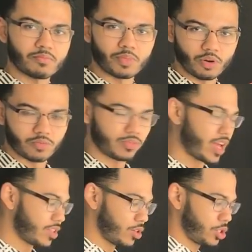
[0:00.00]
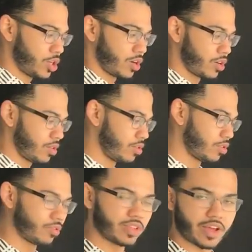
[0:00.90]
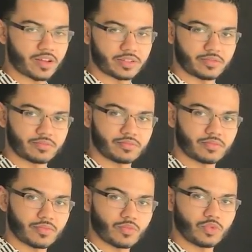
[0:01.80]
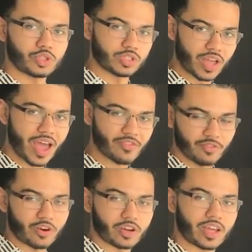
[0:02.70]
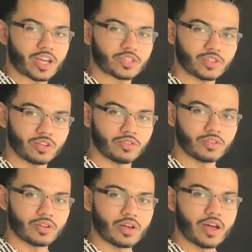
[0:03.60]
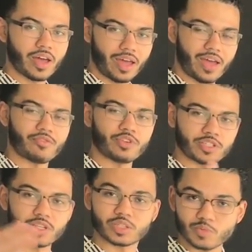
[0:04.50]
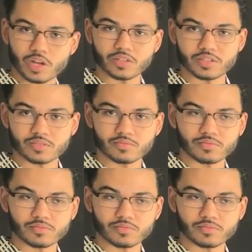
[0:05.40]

Boom. That's our chunk. 3,000, which is half of our cash flow every six months.